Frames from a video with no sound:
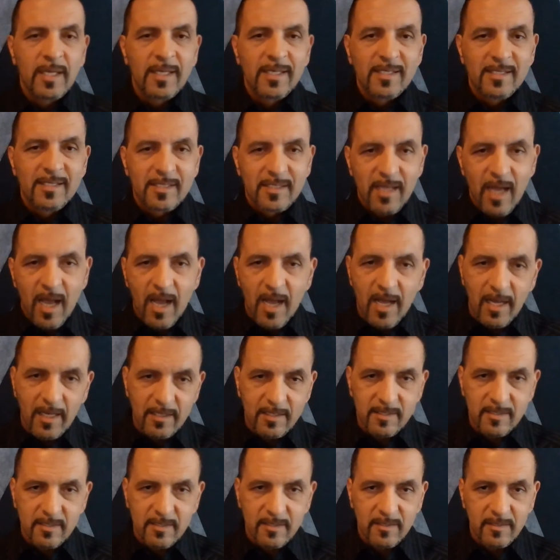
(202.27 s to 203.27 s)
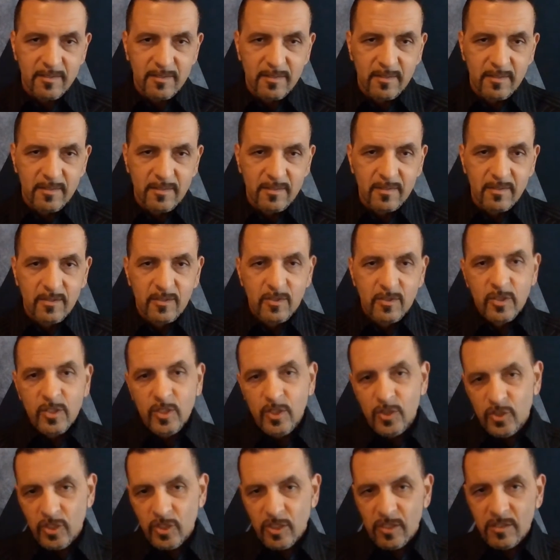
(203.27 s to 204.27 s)
socks,
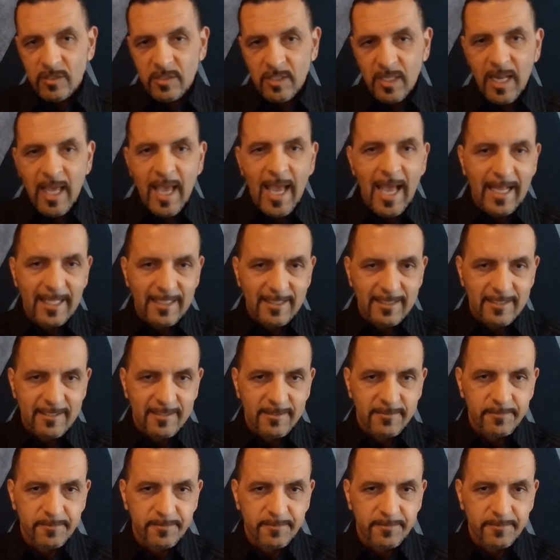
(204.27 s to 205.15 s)
t-shirts, and hats.